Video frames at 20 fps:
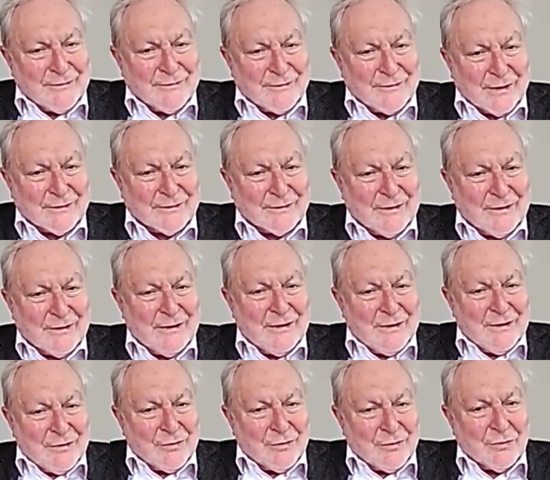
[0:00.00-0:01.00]
then
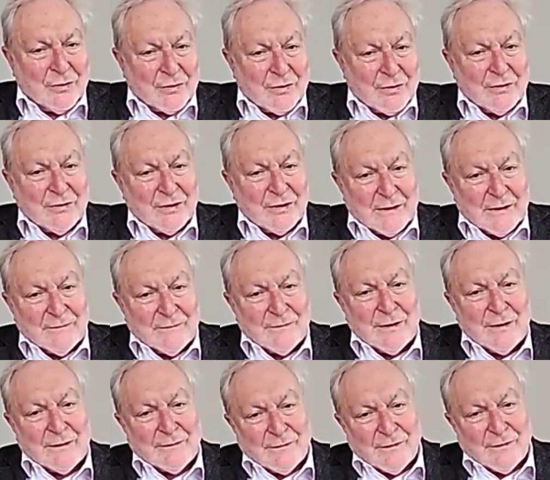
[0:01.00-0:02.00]
you're not going to get
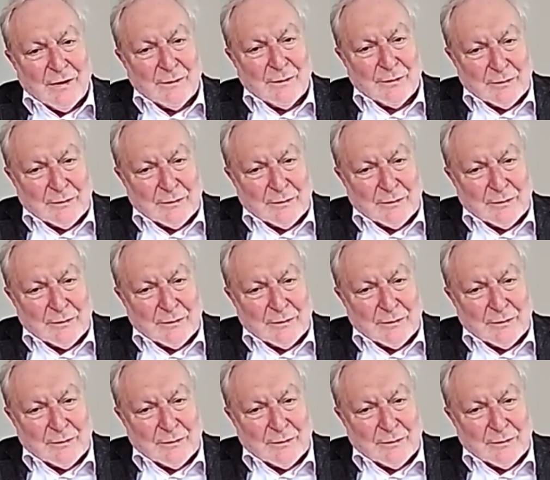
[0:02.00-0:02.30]
very far with